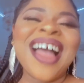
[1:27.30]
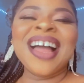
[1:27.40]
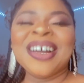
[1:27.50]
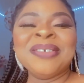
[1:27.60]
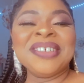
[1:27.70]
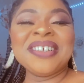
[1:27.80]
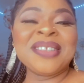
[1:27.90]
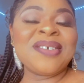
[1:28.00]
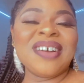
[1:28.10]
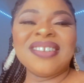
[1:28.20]
I'll
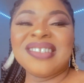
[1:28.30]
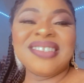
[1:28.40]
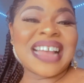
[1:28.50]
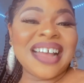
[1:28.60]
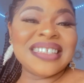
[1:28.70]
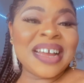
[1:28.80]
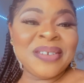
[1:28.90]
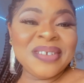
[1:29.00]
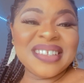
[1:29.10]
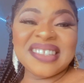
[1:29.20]
just go out. As I
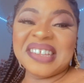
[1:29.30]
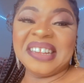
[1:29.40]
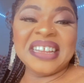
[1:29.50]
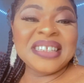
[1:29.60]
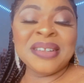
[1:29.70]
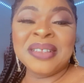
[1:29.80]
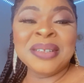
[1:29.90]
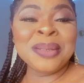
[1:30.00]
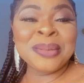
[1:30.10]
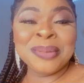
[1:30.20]
always say, there's
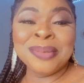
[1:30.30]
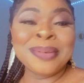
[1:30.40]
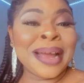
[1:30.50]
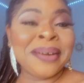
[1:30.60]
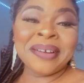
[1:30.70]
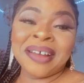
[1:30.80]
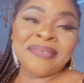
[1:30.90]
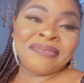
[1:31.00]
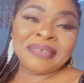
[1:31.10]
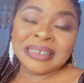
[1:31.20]
nothing to do. I don't have
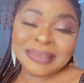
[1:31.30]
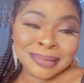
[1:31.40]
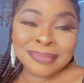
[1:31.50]
friends.